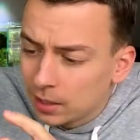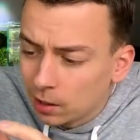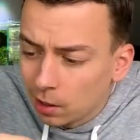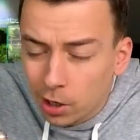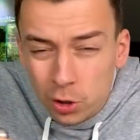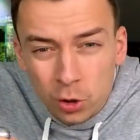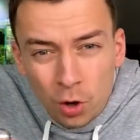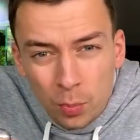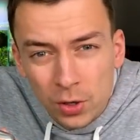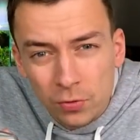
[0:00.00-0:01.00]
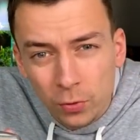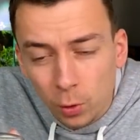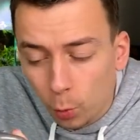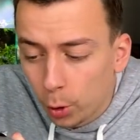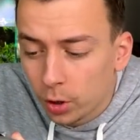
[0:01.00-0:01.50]
the large knob is for the
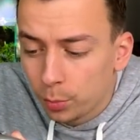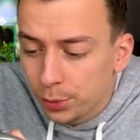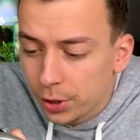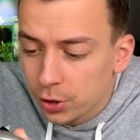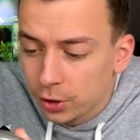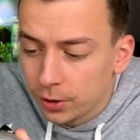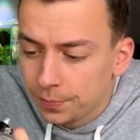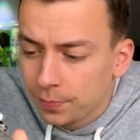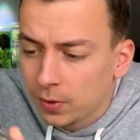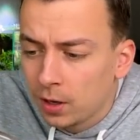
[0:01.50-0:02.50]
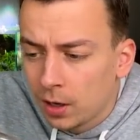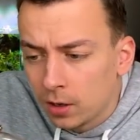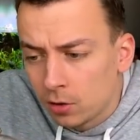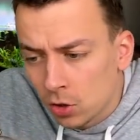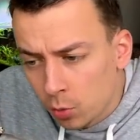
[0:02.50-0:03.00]
working pressure.
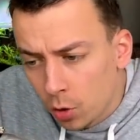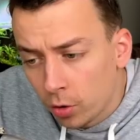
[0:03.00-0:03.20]
The small